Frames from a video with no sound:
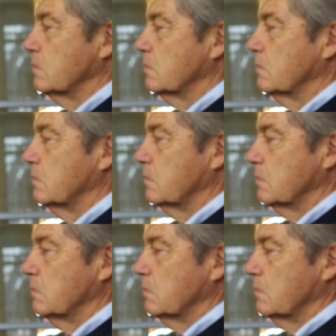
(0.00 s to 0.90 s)

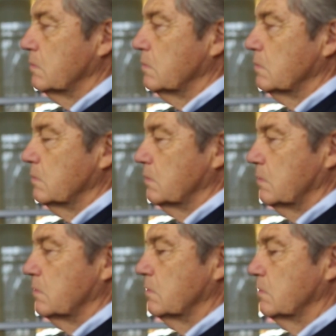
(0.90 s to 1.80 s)

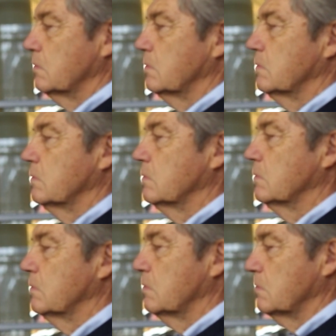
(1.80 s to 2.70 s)

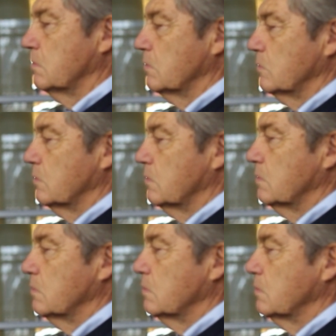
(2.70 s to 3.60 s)

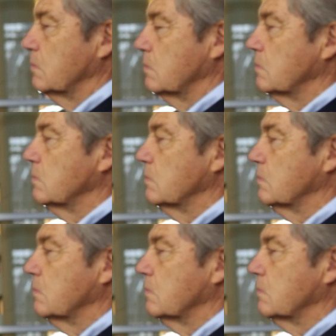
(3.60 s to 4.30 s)
[no speech]